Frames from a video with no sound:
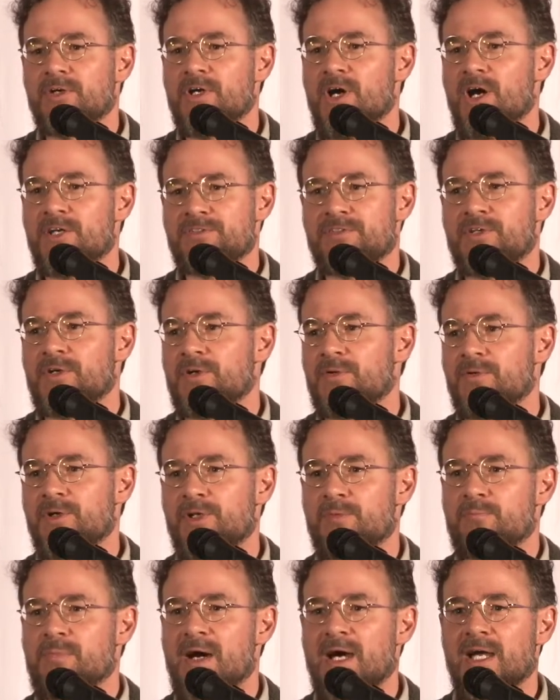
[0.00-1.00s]
Costco
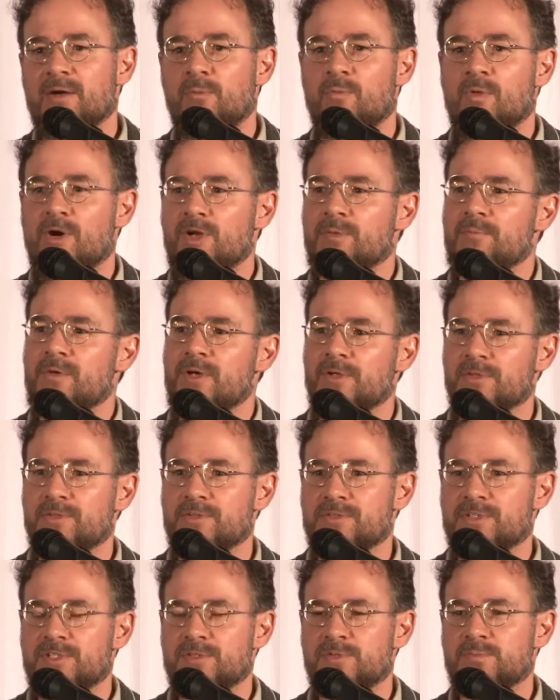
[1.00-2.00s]
and buy water
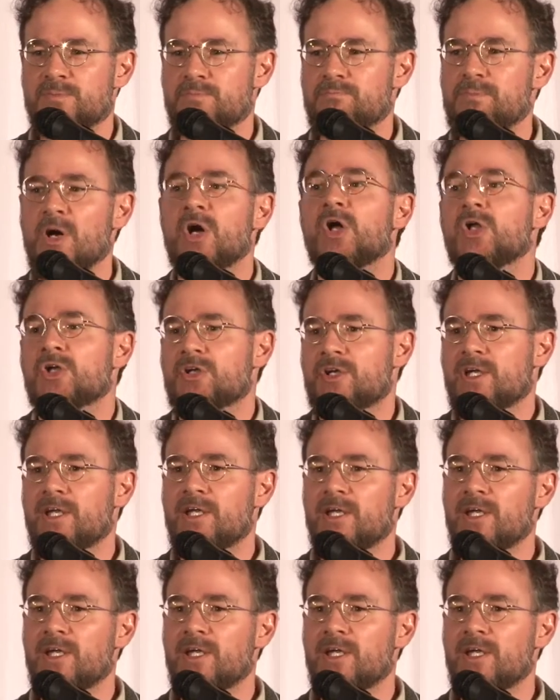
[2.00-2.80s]
bottles in bulk